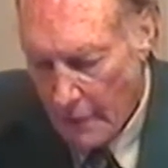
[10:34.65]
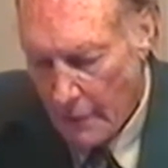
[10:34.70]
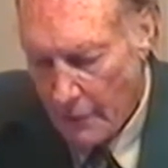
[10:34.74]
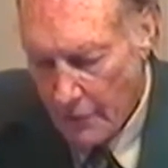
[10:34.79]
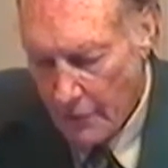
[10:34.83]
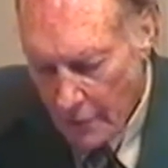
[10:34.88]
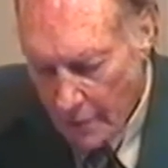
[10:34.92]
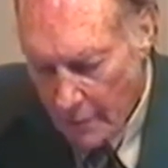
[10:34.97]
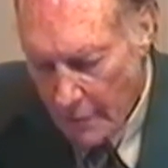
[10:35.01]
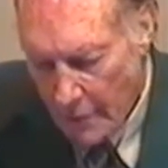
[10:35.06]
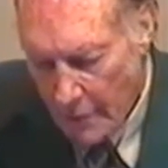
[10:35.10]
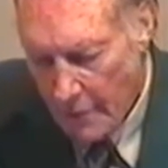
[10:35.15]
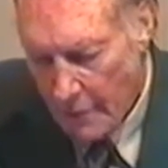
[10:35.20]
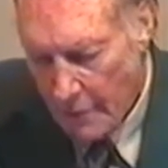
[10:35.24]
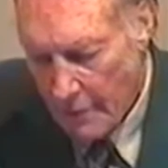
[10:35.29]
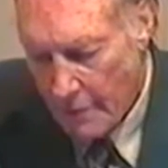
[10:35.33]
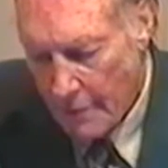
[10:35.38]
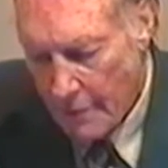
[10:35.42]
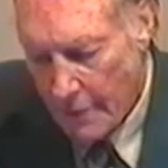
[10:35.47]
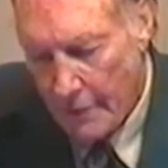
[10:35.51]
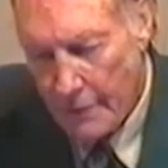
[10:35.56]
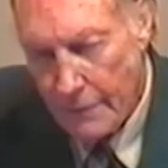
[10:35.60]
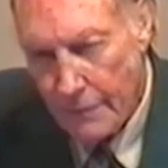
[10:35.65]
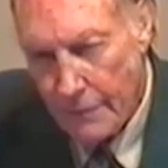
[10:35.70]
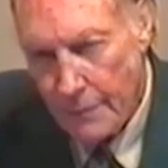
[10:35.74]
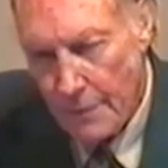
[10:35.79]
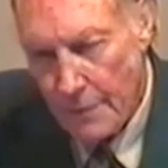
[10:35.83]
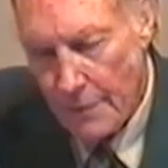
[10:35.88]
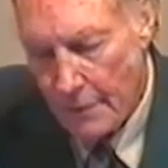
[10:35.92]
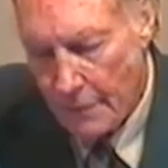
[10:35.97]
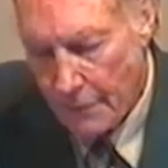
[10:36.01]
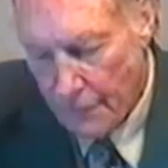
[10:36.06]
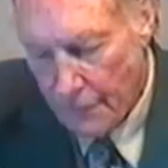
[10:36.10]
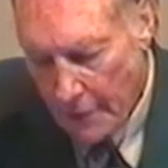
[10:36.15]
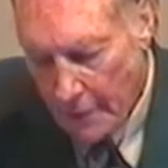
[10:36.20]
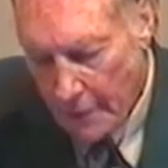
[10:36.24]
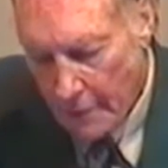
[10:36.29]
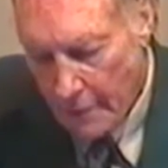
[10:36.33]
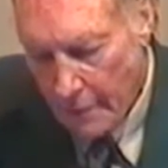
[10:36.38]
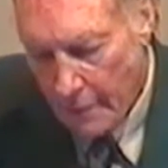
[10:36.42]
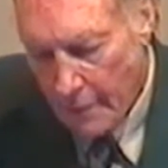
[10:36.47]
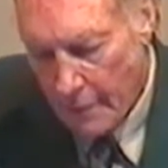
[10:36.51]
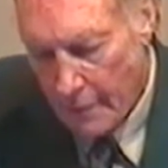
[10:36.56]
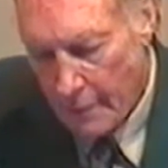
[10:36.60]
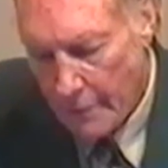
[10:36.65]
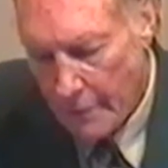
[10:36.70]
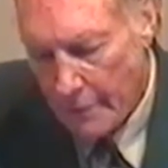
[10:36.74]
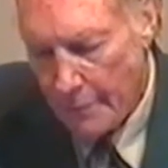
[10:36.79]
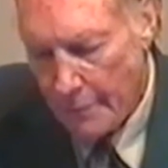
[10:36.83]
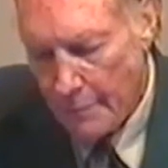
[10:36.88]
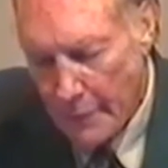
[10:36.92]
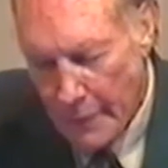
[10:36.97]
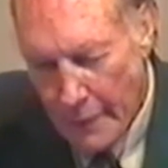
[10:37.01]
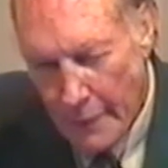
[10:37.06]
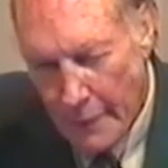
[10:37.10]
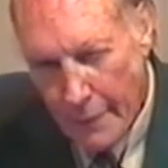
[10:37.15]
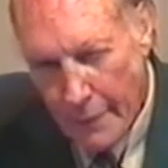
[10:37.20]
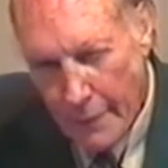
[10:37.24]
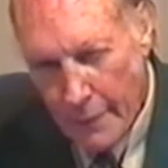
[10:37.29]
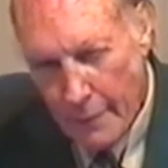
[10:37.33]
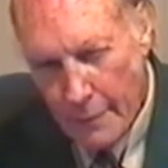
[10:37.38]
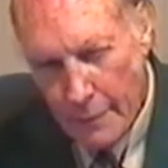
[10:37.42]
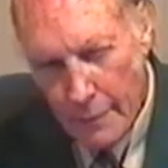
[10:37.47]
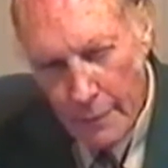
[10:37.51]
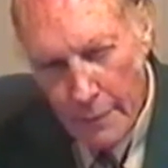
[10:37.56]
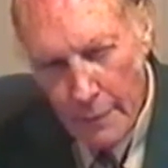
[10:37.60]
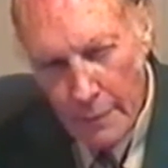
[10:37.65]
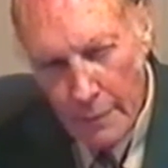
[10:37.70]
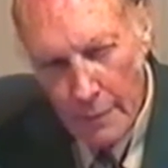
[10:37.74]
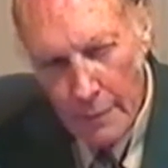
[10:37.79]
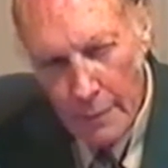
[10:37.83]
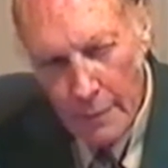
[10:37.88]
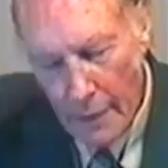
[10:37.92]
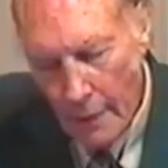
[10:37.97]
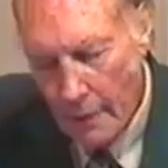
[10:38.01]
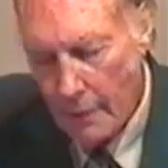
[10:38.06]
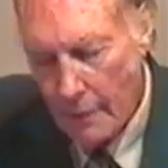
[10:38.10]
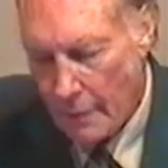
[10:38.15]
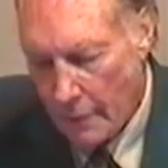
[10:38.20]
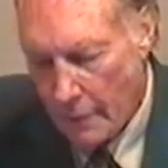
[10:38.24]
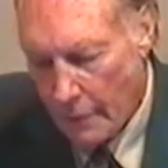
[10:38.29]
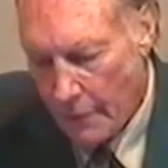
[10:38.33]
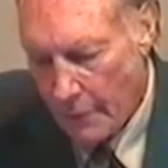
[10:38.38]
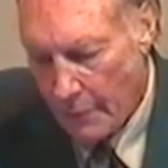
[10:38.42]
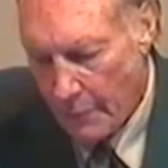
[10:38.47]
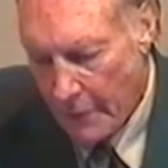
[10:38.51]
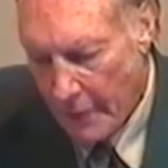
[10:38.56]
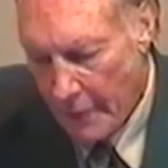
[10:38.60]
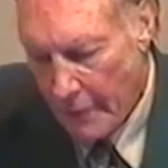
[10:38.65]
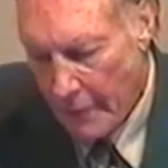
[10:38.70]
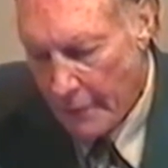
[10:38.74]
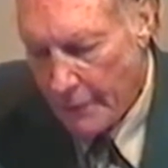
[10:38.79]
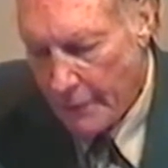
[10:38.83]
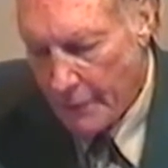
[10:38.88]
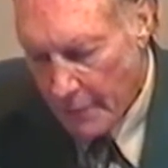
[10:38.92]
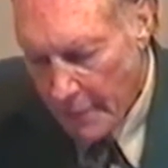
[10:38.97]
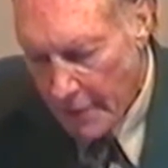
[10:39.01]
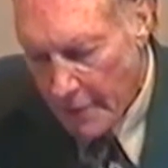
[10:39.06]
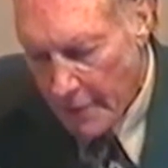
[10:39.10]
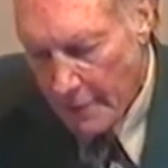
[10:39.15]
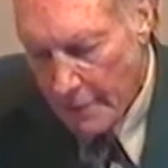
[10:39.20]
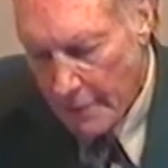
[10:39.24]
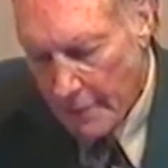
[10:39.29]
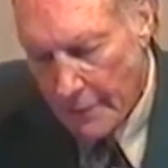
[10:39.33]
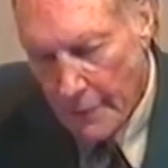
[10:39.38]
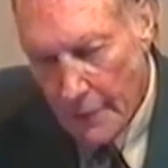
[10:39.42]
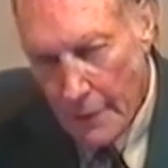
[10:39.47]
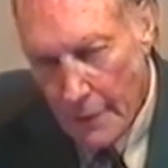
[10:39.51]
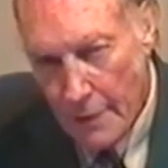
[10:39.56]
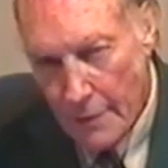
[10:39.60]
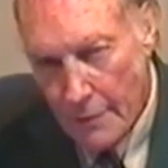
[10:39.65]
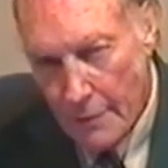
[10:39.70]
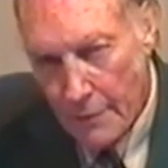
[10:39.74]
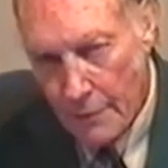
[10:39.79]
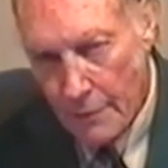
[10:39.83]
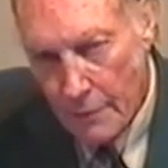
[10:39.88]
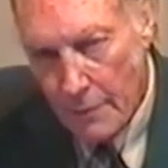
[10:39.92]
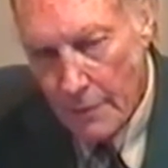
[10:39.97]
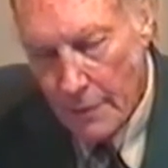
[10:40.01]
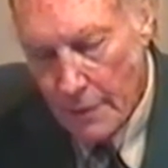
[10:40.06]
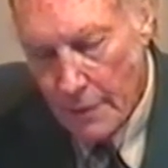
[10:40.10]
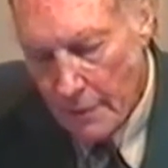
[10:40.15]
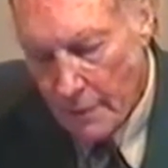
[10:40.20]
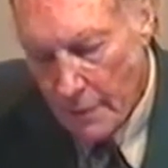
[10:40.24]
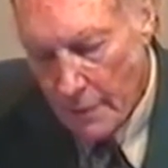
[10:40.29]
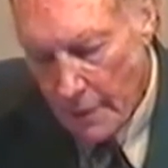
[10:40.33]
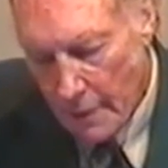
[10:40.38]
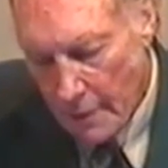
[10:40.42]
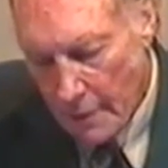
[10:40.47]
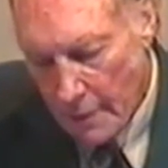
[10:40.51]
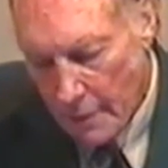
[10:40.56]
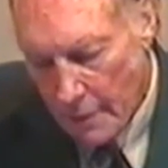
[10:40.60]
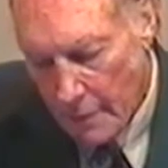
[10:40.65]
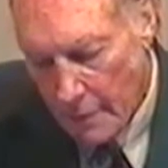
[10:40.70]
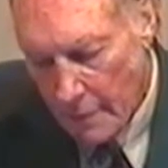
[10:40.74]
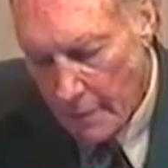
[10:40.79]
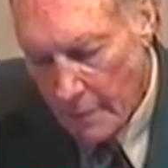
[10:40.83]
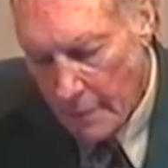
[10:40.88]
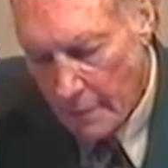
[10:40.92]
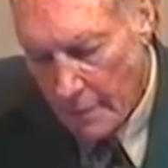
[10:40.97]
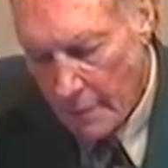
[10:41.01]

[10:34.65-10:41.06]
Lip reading: Germany itself was defeated, humiliated, and occupied twice in the last 200 years.